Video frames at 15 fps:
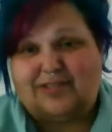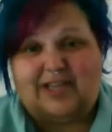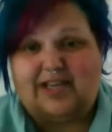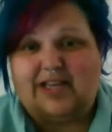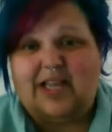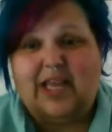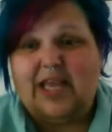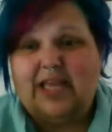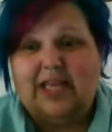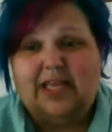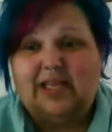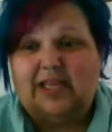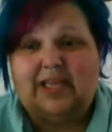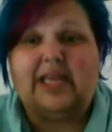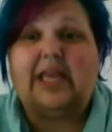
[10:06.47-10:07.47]
and
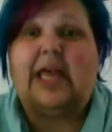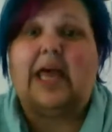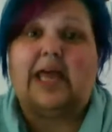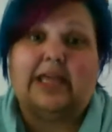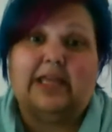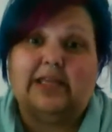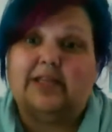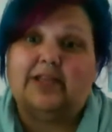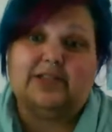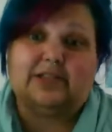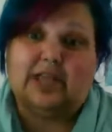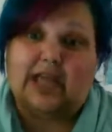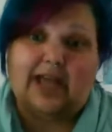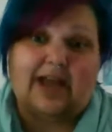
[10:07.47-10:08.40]
yeah, he does